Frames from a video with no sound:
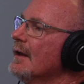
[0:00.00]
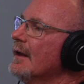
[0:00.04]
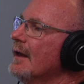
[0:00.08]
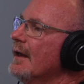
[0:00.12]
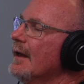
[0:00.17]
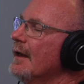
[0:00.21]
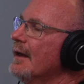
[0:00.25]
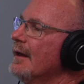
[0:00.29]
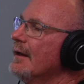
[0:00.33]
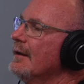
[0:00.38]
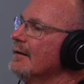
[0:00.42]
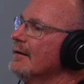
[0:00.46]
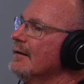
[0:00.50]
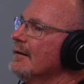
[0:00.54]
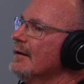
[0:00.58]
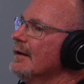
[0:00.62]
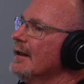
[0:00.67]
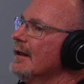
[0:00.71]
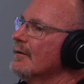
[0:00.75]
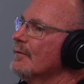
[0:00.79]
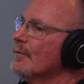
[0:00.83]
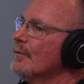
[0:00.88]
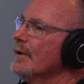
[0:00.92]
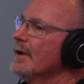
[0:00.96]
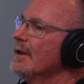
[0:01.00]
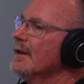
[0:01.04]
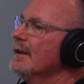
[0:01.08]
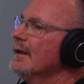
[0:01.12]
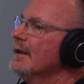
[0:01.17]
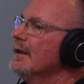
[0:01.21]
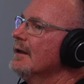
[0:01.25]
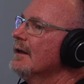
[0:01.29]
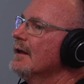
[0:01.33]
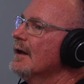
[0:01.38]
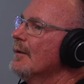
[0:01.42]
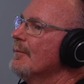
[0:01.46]
and really
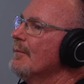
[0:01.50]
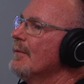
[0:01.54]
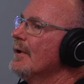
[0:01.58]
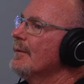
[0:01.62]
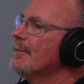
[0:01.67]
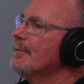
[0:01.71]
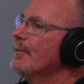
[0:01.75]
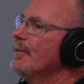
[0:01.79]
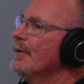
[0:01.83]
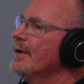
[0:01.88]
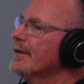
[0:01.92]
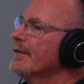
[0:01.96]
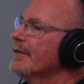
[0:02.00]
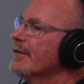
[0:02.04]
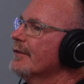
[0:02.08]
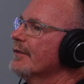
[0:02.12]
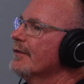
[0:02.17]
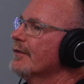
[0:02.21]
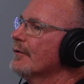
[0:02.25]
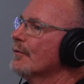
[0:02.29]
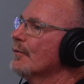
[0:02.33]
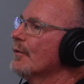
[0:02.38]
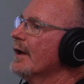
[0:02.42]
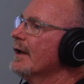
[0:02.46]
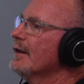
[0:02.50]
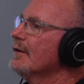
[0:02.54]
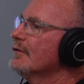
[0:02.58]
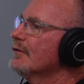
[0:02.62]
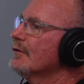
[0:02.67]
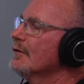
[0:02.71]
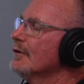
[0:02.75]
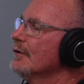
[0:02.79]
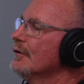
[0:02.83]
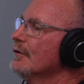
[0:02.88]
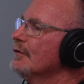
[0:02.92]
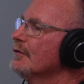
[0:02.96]
come up with the right
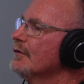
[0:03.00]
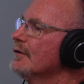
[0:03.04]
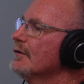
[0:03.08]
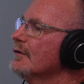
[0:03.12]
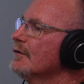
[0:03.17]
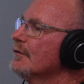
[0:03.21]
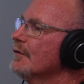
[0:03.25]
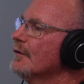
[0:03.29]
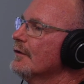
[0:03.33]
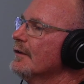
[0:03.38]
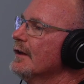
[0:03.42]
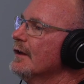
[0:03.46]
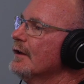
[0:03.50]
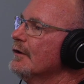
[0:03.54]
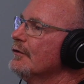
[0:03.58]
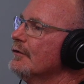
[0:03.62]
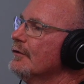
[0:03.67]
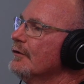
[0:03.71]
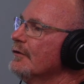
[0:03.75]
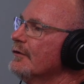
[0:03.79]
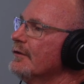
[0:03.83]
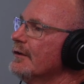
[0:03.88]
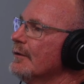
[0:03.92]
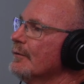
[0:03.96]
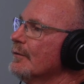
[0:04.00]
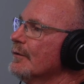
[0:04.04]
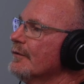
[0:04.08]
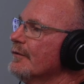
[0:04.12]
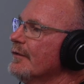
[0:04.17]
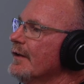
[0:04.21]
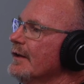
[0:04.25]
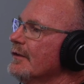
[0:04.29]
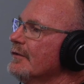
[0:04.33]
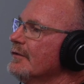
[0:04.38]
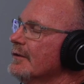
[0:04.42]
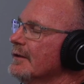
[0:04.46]
solutions for the issues that we're
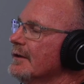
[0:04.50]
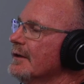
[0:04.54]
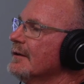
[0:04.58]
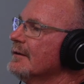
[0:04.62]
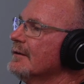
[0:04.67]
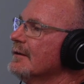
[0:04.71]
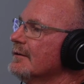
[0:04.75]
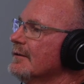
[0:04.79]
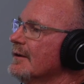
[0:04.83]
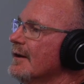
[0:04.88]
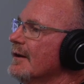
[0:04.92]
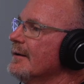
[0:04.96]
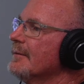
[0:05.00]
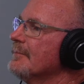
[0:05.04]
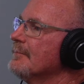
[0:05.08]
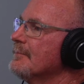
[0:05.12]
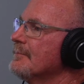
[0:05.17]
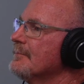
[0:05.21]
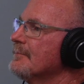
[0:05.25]
facing at the time.